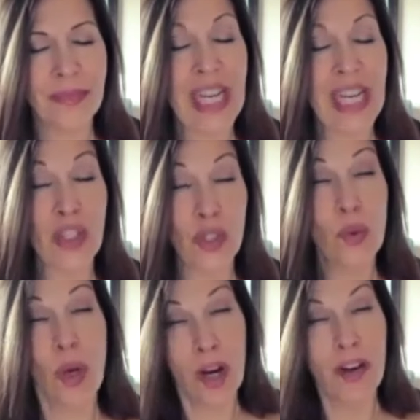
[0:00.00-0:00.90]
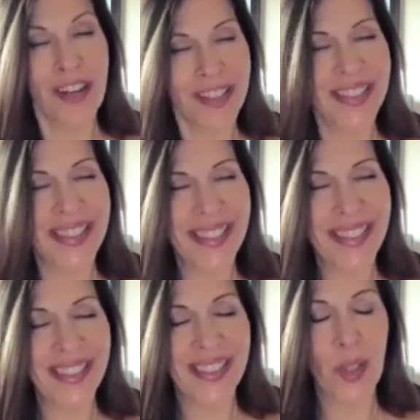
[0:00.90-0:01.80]
And you are us.
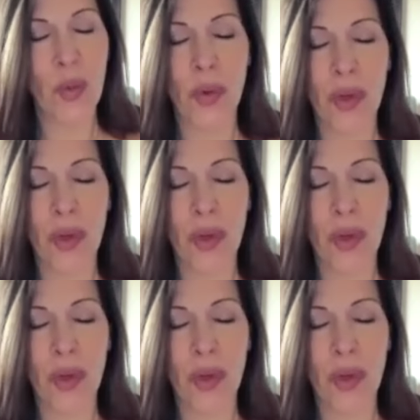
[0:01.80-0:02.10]
We